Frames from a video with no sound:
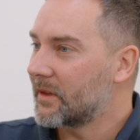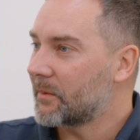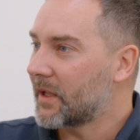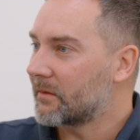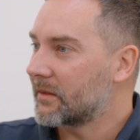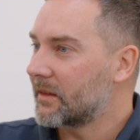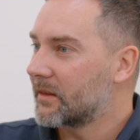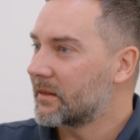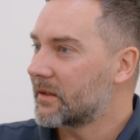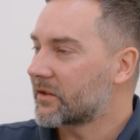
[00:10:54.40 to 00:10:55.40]
about
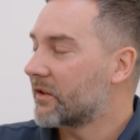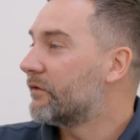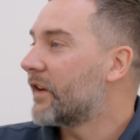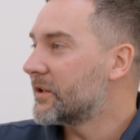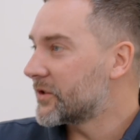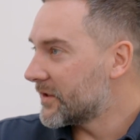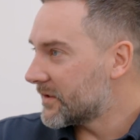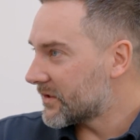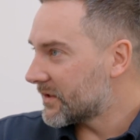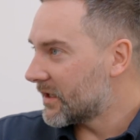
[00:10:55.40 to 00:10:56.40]
there's
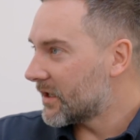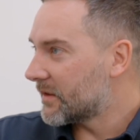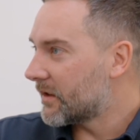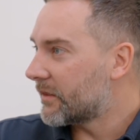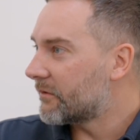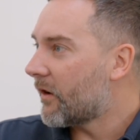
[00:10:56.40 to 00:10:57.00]
conventions, that there